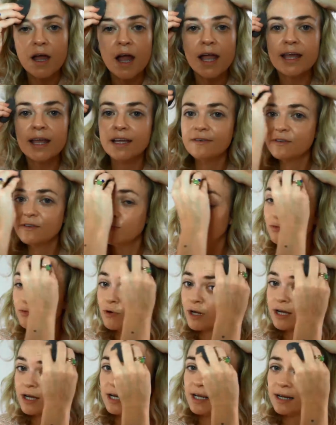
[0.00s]
It gives a
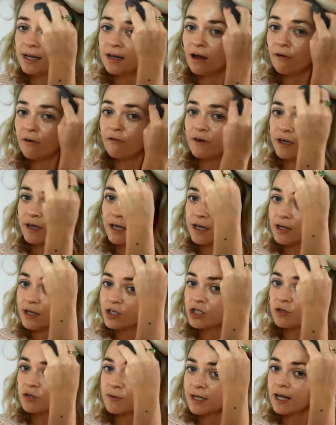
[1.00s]
really lovely
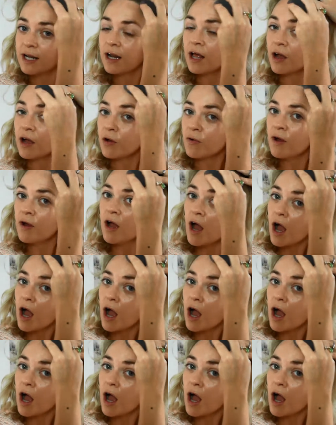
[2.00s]
dewy glow.